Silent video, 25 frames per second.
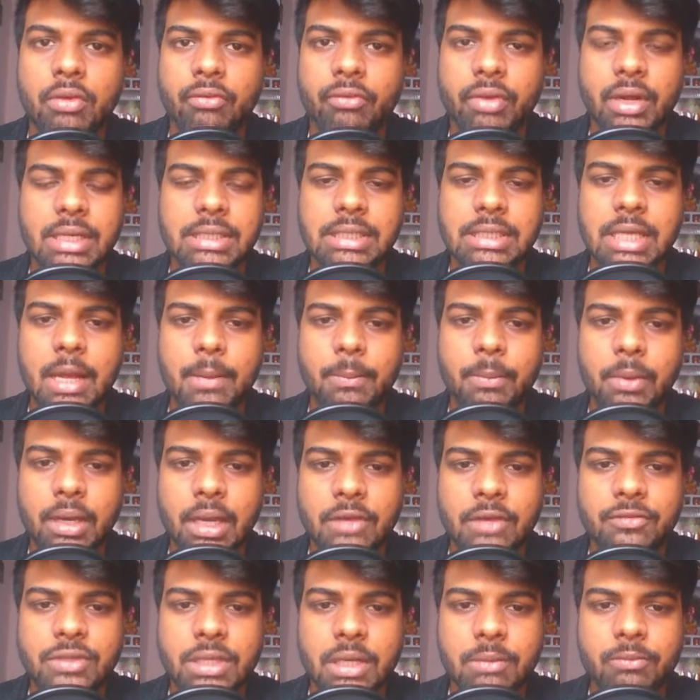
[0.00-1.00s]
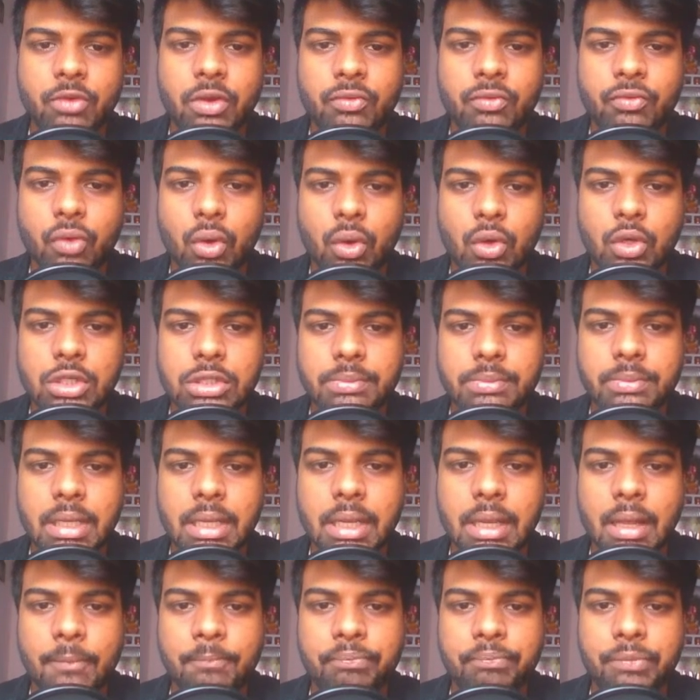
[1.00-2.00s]
For example, if someone follows
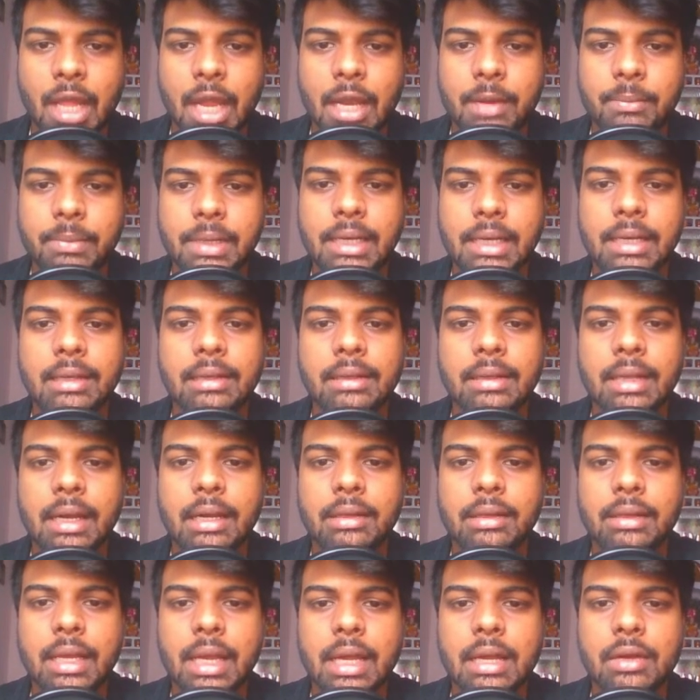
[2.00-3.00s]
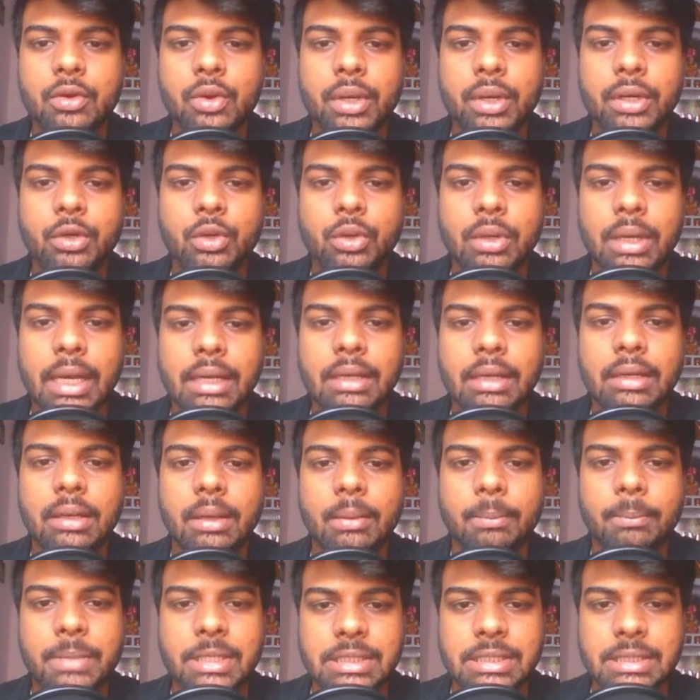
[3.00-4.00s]
me, I'm telling that they are going to get
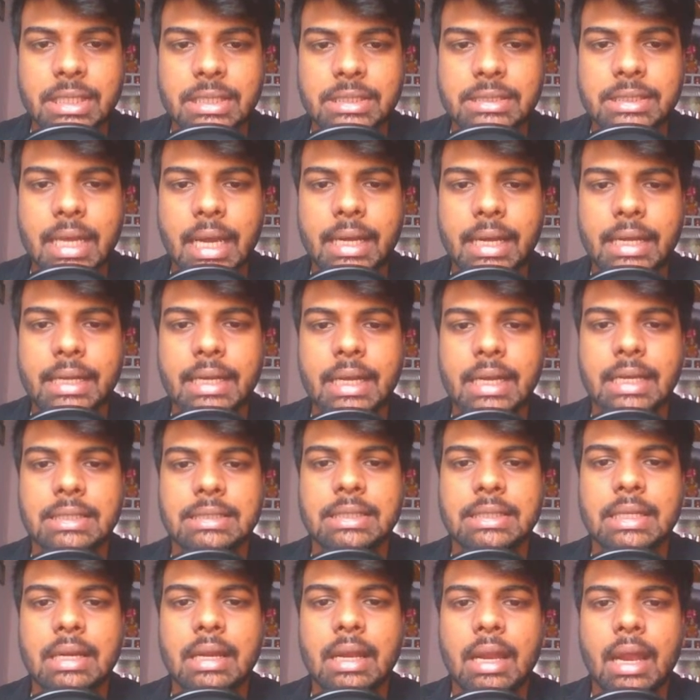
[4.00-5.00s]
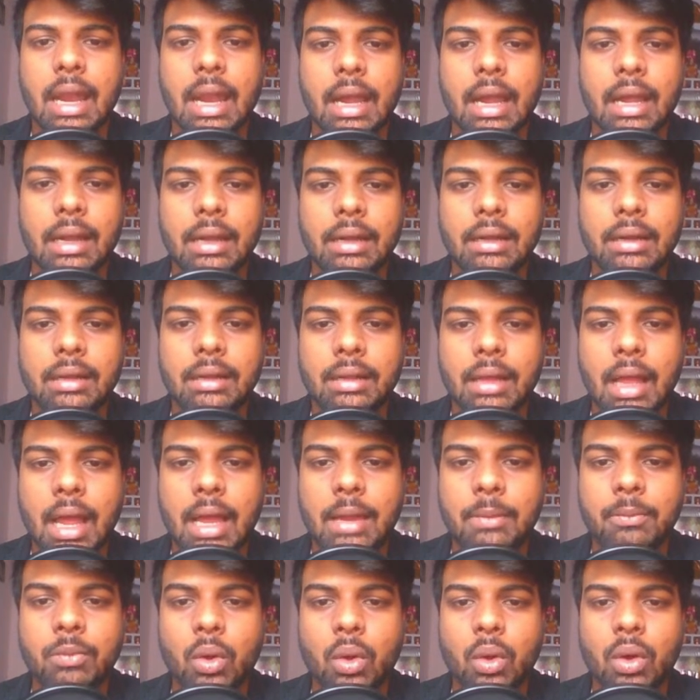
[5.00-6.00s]
business ideas, and
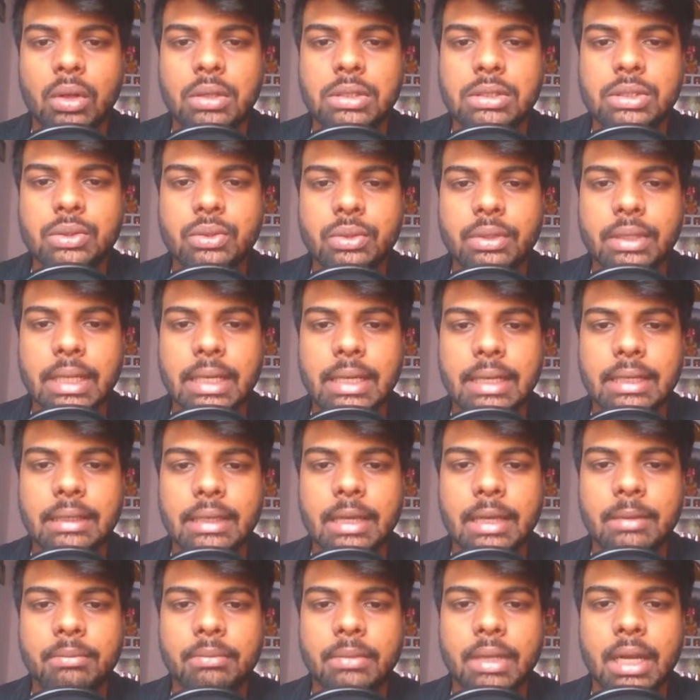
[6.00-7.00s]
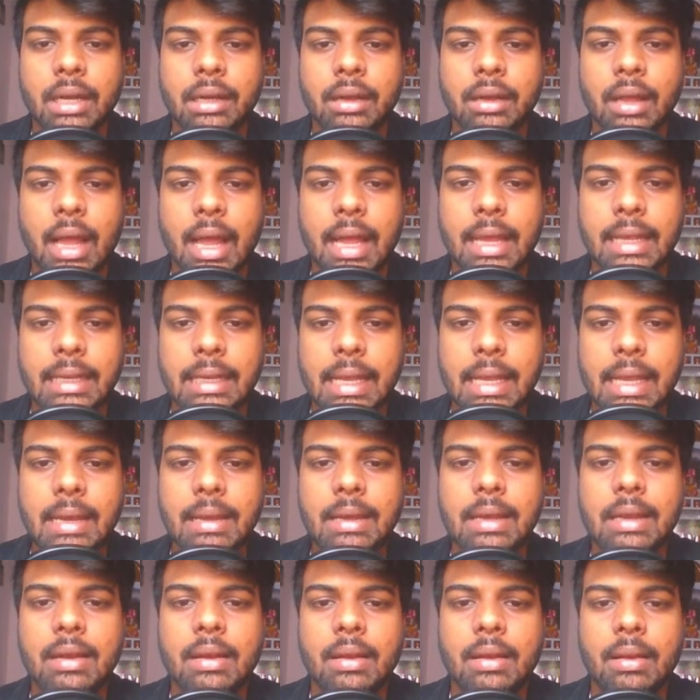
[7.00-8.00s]
I'm also telling them that I
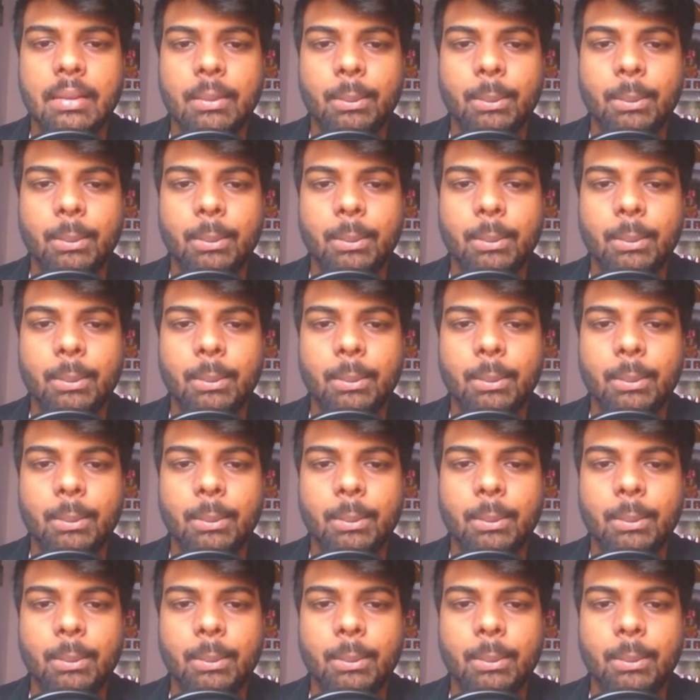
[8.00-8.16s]
can